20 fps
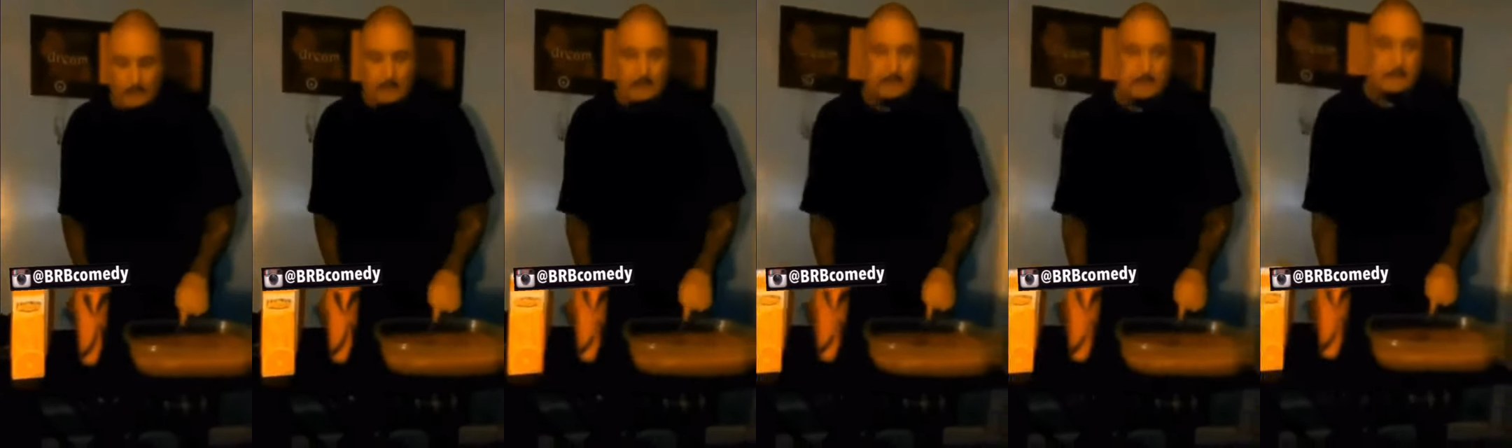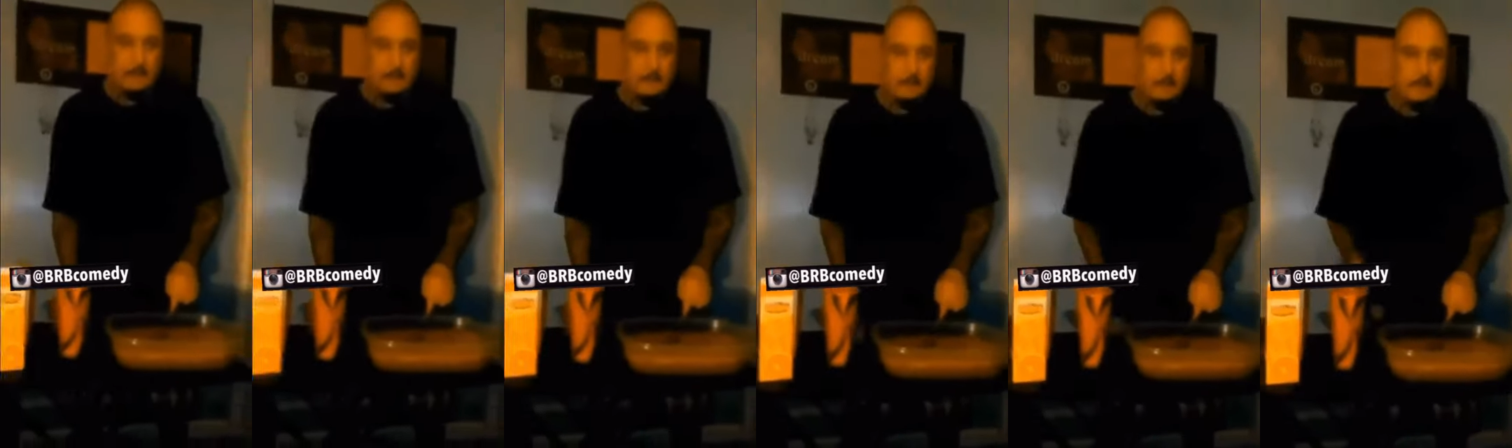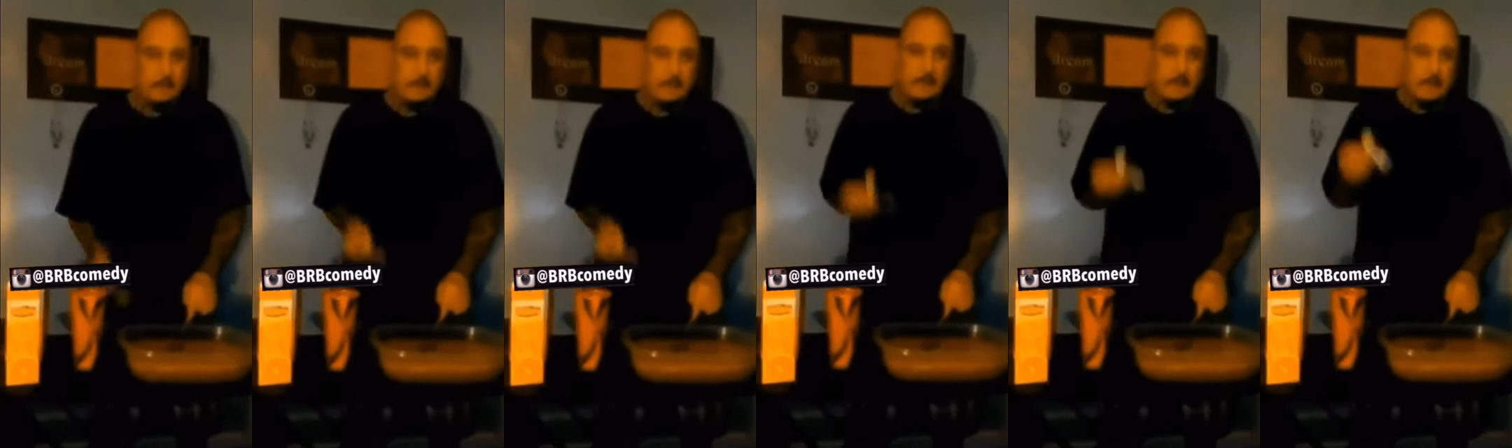I mean, stirred
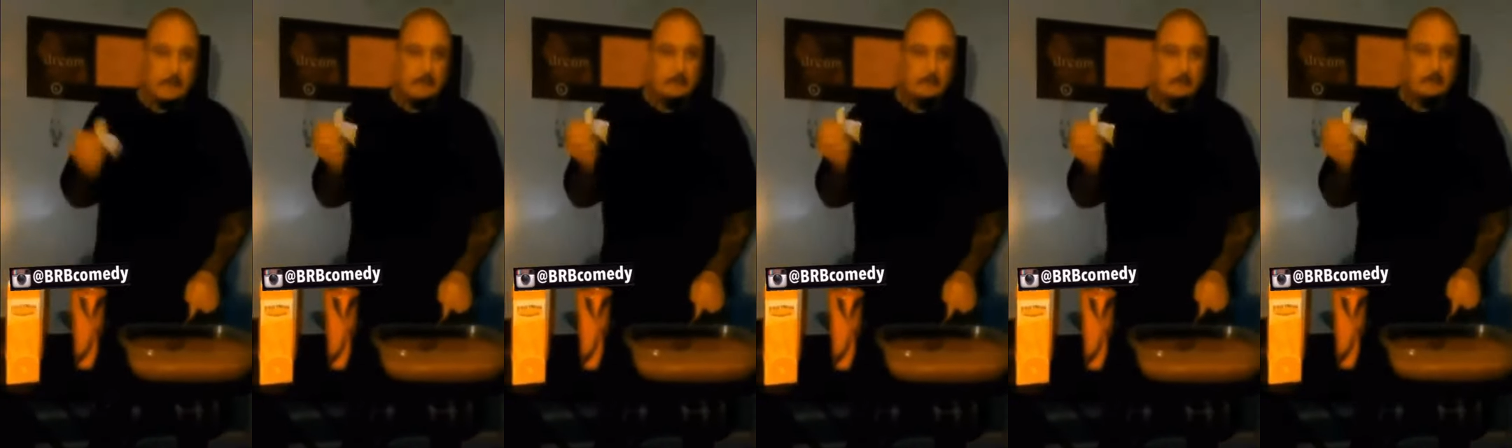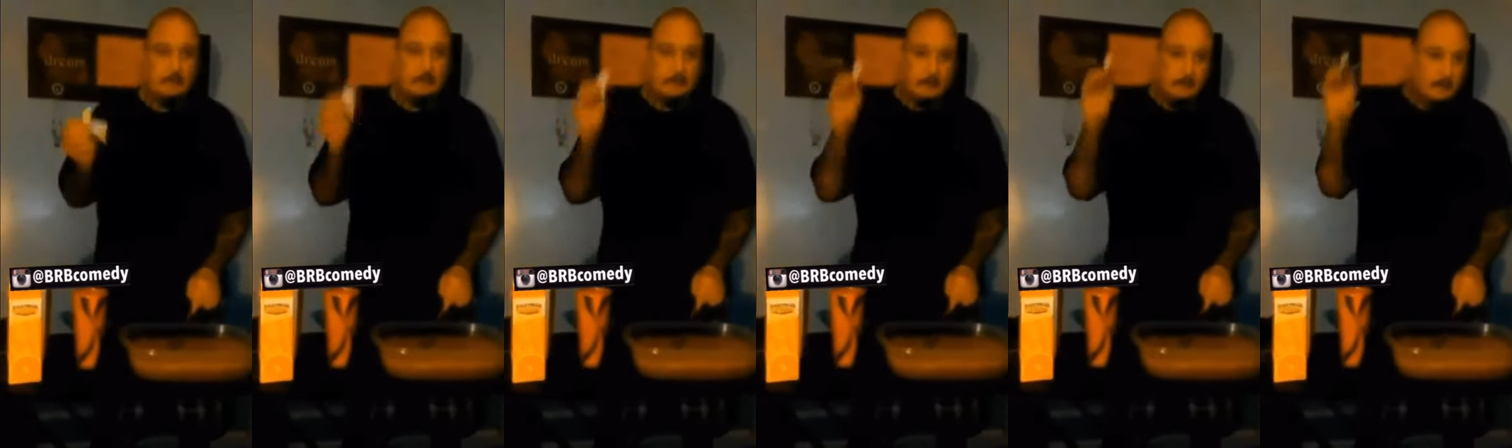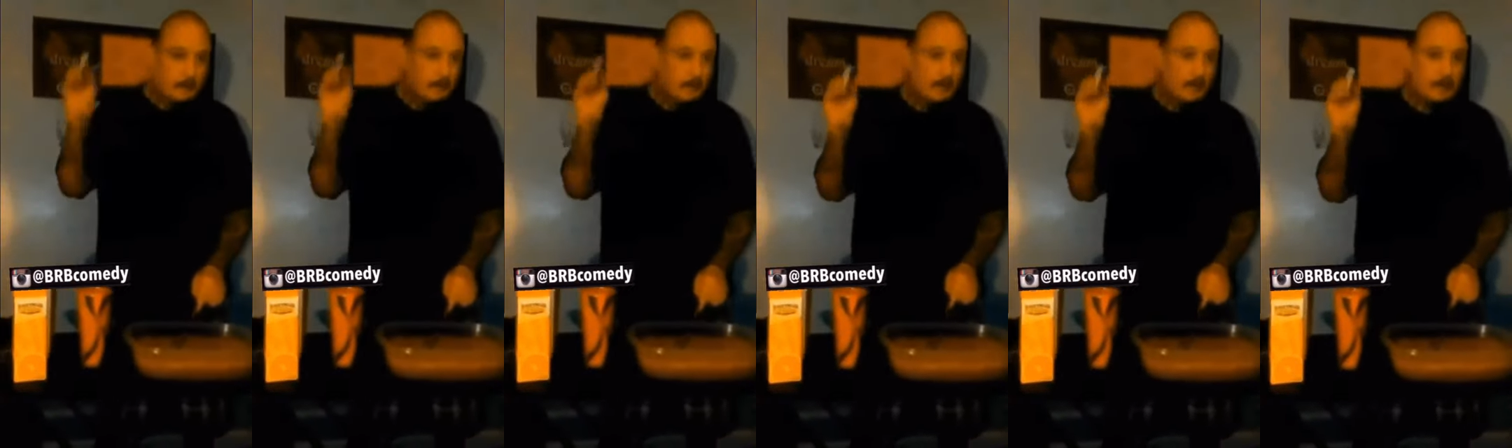in the yeast. This
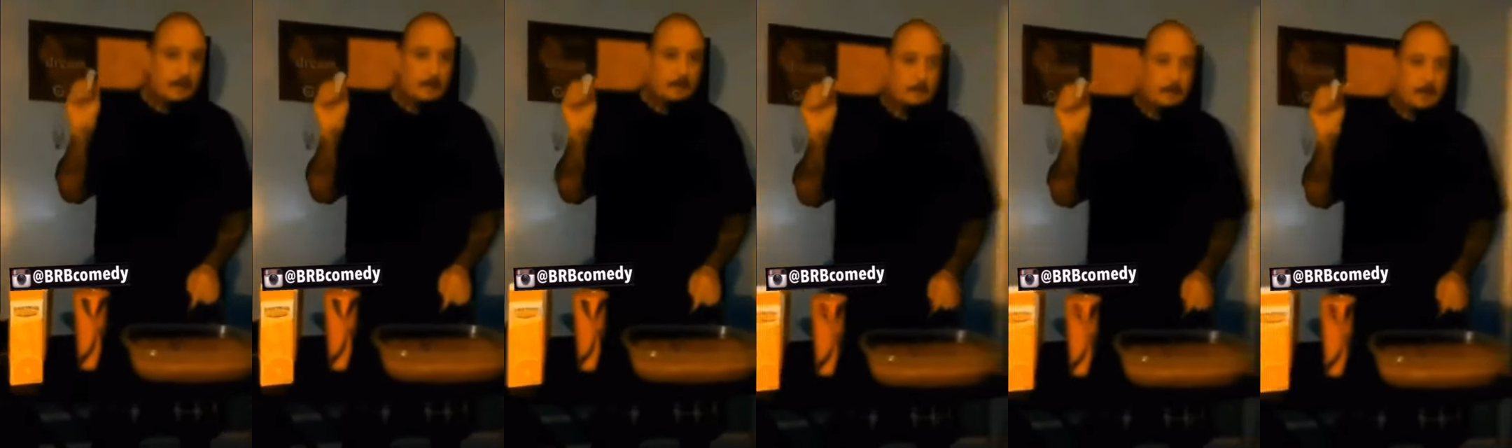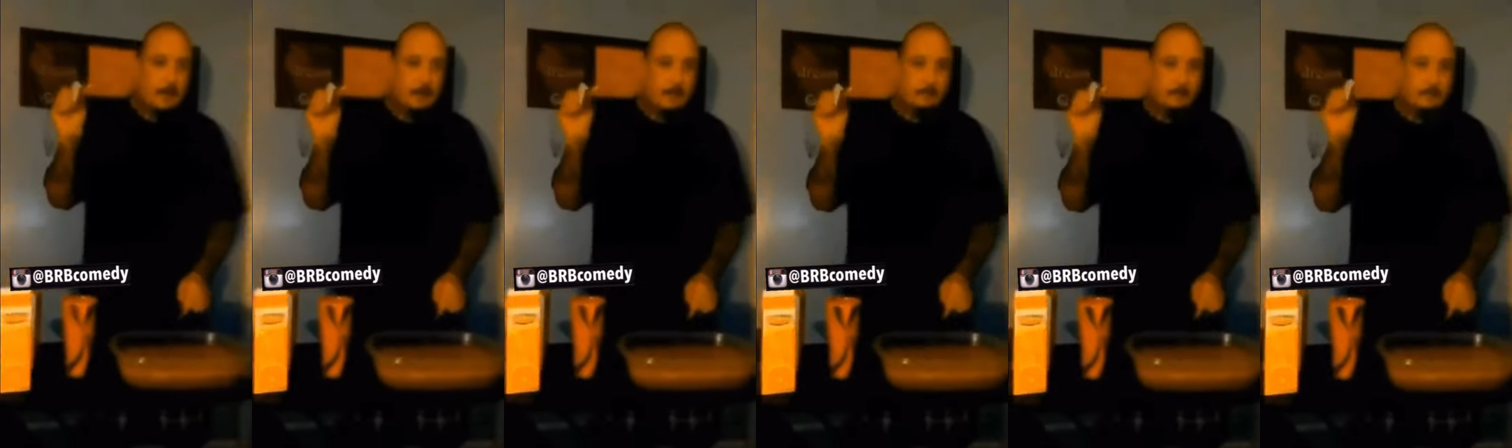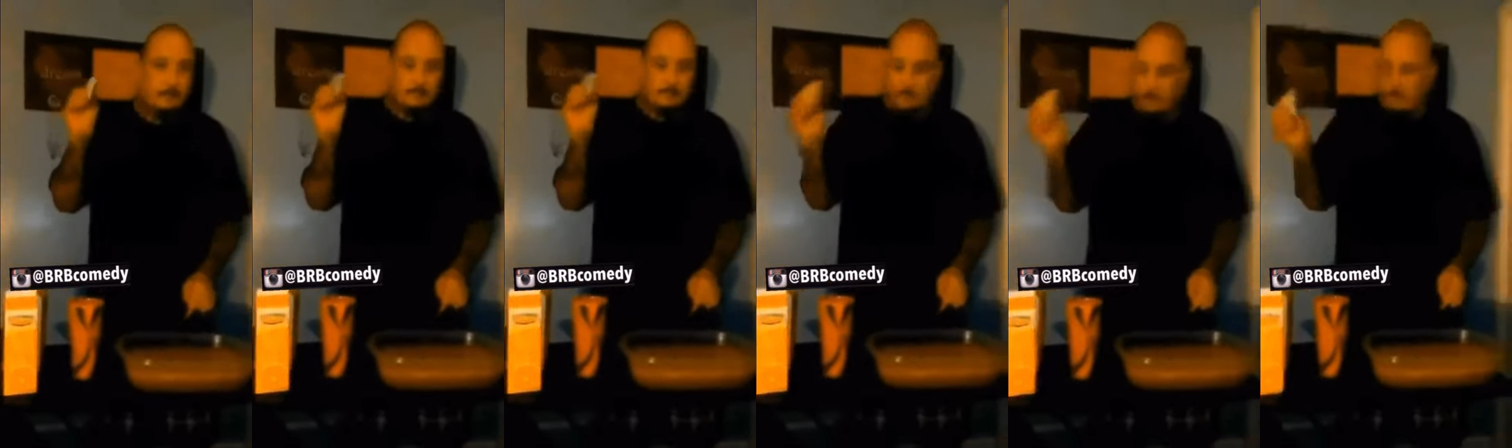is hard to come by
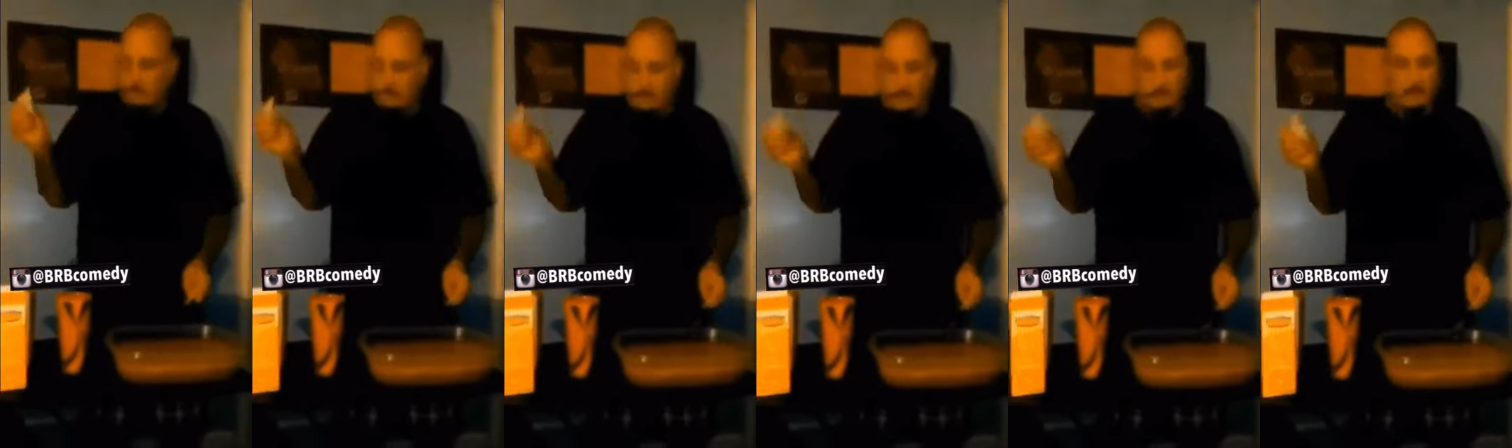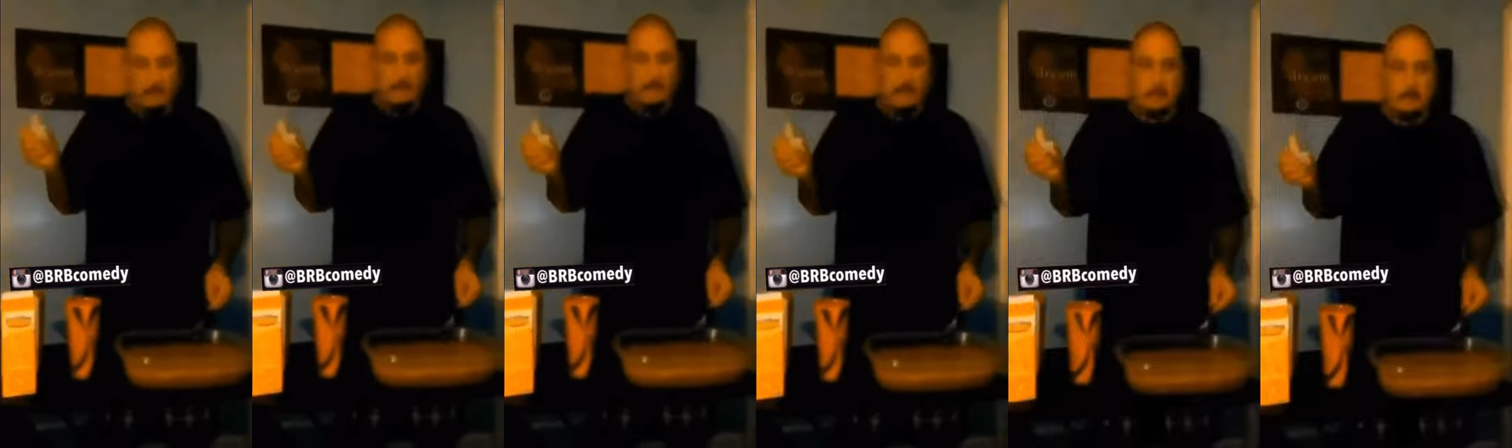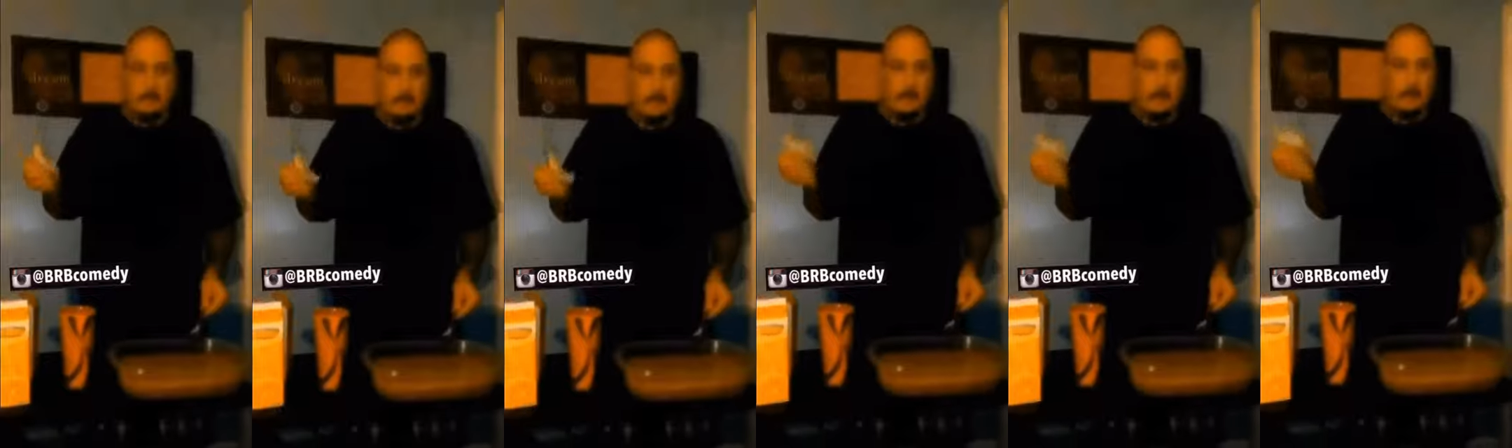if you're, in jail,